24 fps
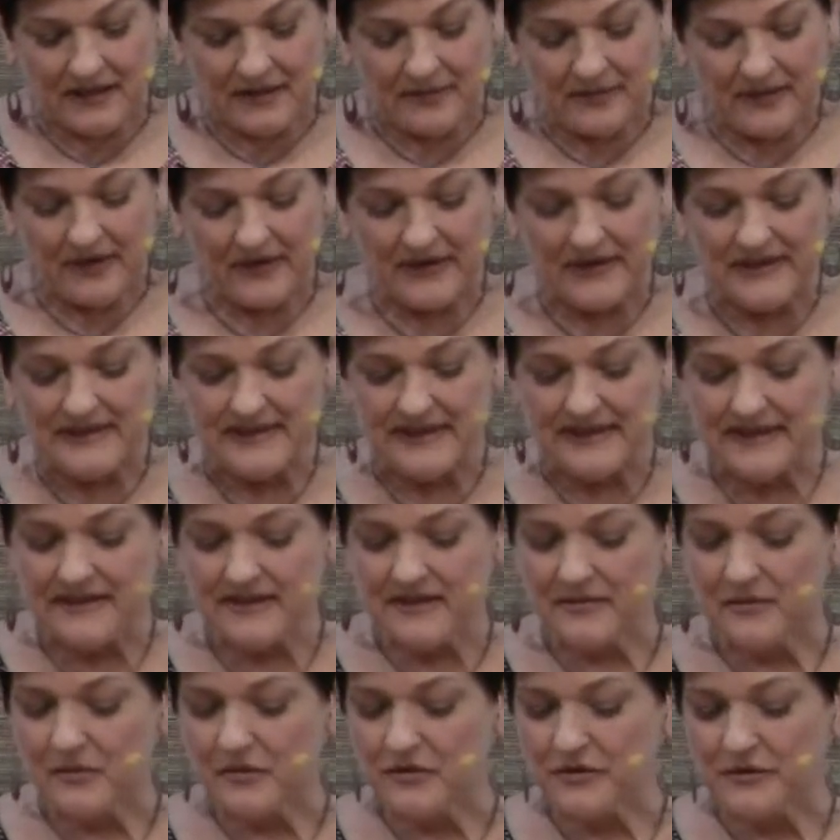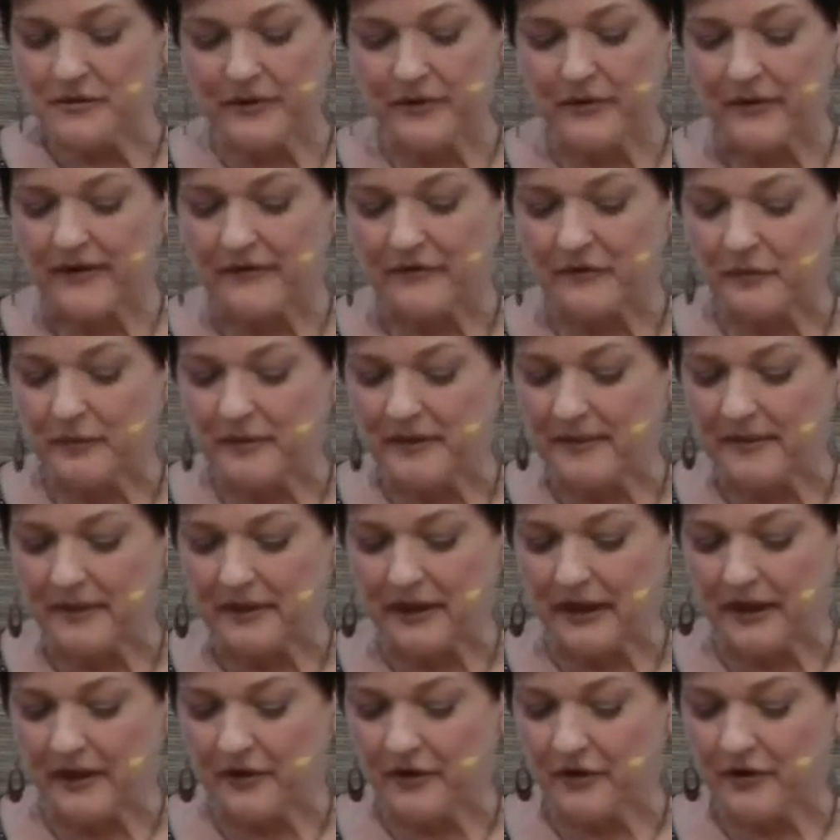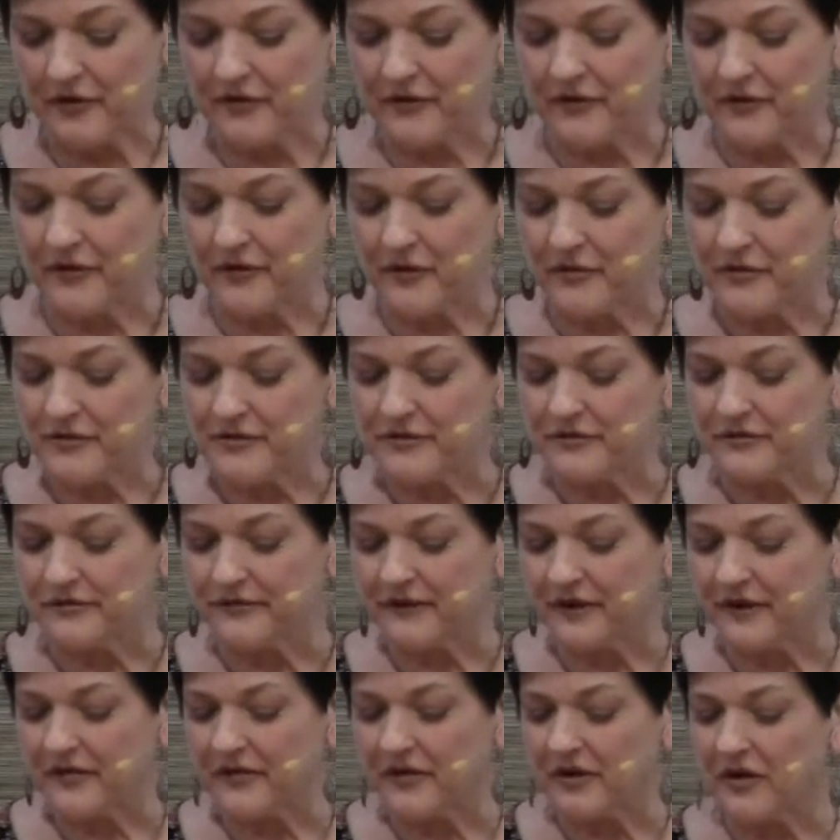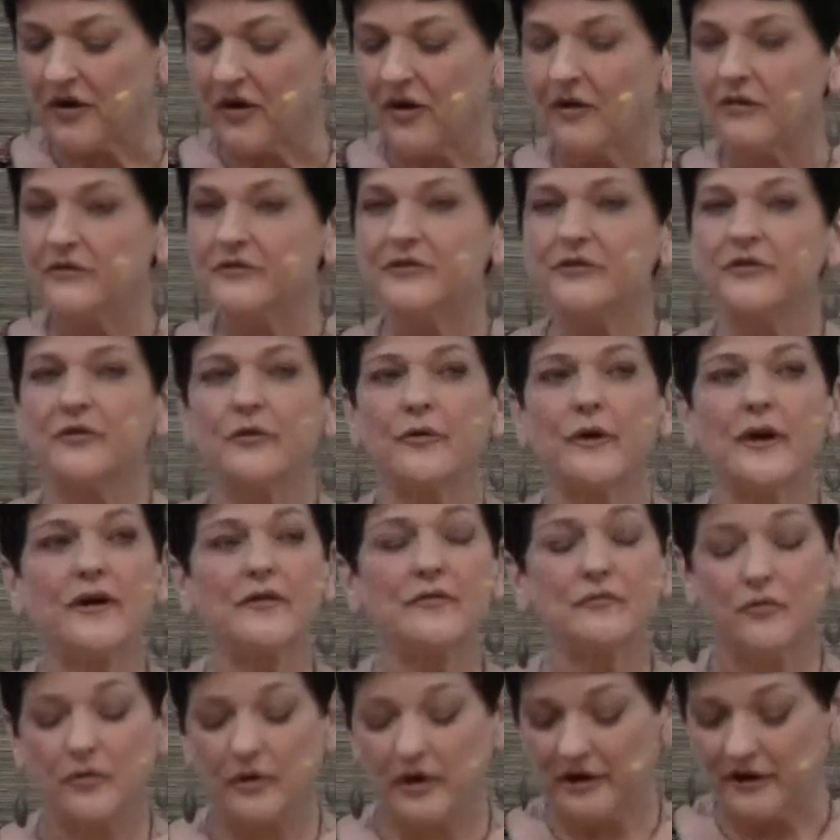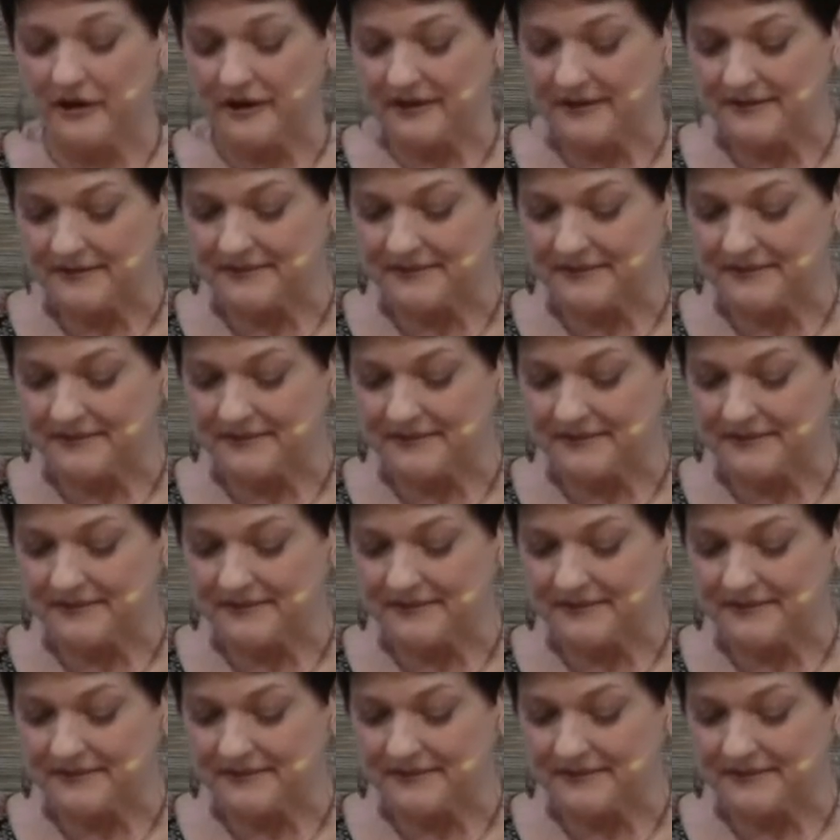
Mary says the most regretful people on earth are those who felt the call to creative work,